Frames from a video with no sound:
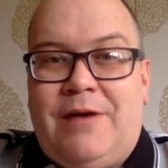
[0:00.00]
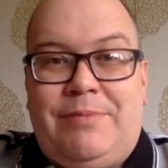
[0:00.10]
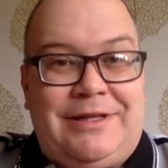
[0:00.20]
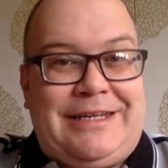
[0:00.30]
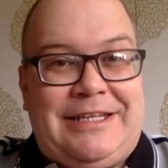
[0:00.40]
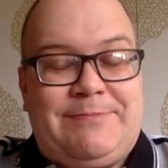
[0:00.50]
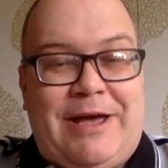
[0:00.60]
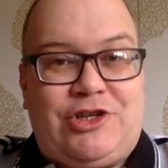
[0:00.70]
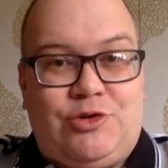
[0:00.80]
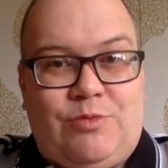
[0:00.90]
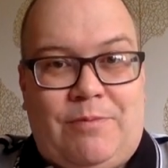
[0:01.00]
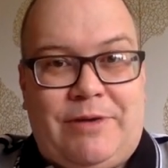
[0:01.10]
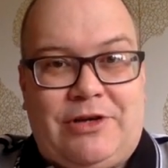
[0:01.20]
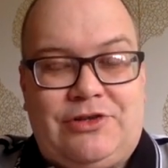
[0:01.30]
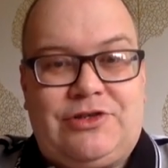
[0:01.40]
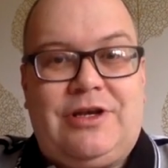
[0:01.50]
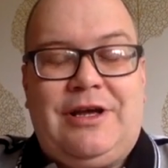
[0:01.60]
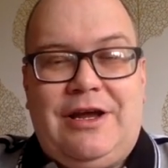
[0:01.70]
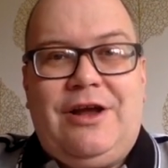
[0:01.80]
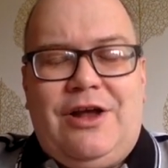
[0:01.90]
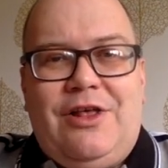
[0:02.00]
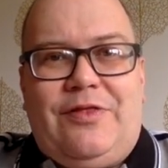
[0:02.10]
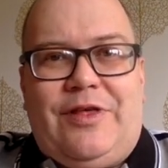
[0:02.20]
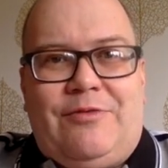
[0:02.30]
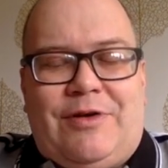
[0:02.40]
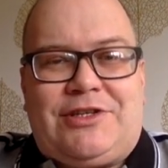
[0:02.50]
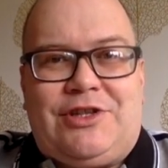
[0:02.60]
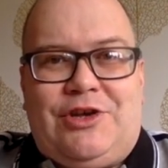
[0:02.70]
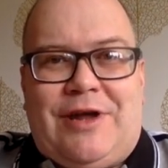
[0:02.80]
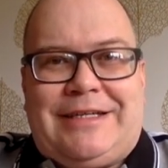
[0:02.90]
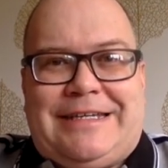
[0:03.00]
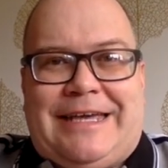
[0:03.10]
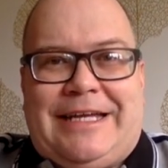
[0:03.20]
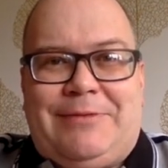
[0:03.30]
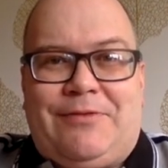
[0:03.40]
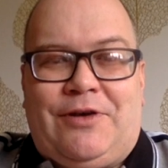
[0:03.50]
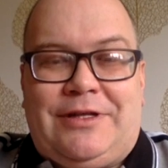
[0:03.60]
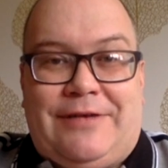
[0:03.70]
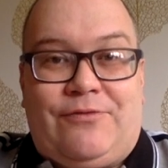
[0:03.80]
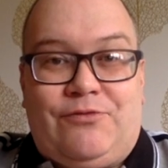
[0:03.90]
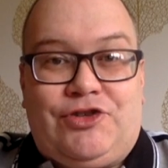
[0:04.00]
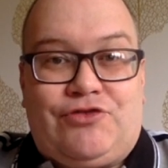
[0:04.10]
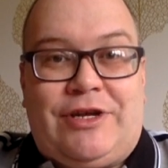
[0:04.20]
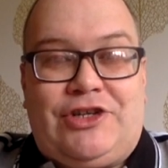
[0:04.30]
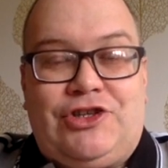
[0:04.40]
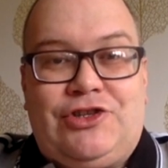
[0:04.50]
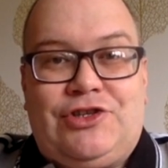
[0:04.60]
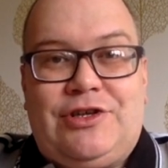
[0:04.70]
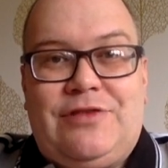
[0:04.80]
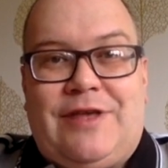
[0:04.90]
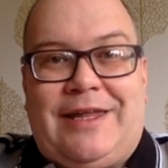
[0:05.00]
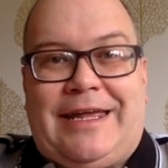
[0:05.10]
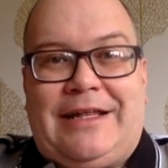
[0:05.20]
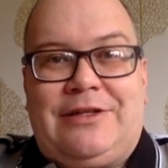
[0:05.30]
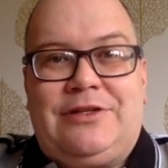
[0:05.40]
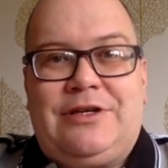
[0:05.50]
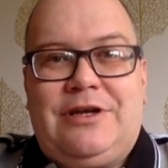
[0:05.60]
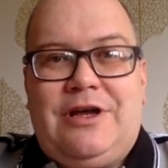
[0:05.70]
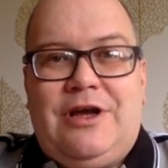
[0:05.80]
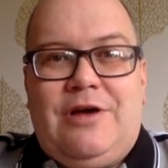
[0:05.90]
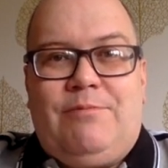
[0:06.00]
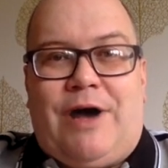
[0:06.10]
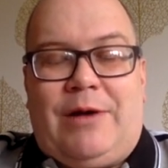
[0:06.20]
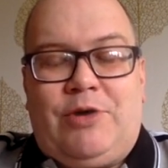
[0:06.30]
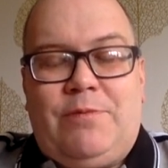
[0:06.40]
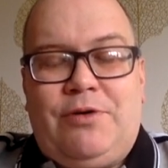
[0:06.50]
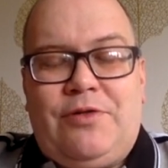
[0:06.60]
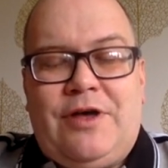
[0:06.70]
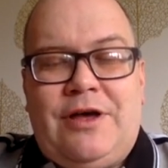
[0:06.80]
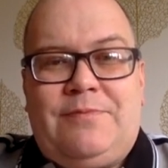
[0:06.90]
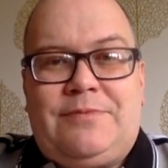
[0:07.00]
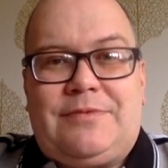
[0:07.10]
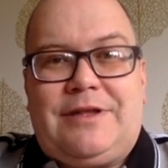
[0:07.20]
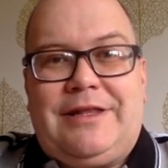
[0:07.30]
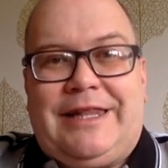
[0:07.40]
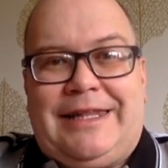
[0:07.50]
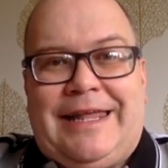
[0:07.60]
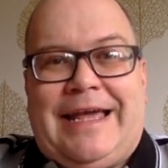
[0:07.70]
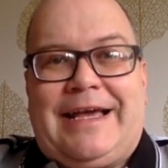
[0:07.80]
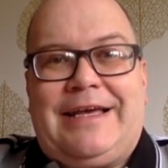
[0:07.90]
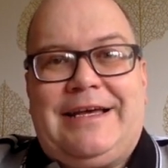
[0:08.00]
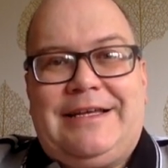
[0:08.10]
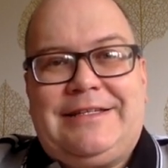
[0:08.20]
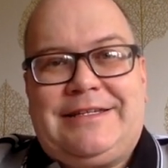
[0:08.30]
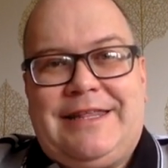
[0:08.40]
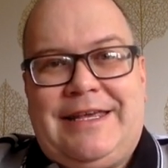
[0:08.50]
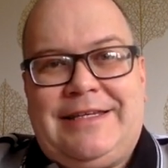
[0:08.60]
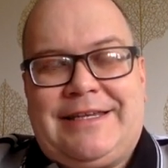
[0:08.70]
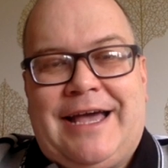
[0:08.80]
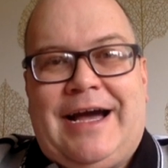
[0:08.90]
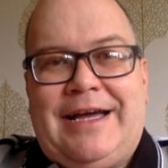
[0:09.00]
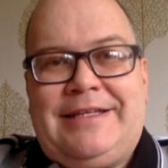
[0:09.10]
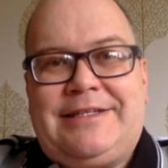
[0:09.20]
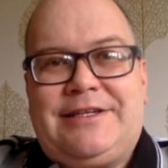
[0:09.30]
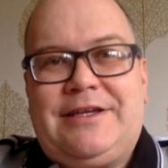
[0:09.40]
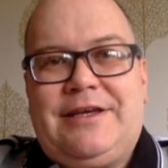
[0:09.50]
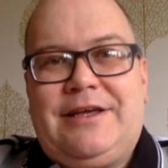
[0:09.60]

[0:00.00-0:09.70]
building inspection one, because the rest of the United Kingdom have got different restrictions than England. But I'm going to put the link to these guides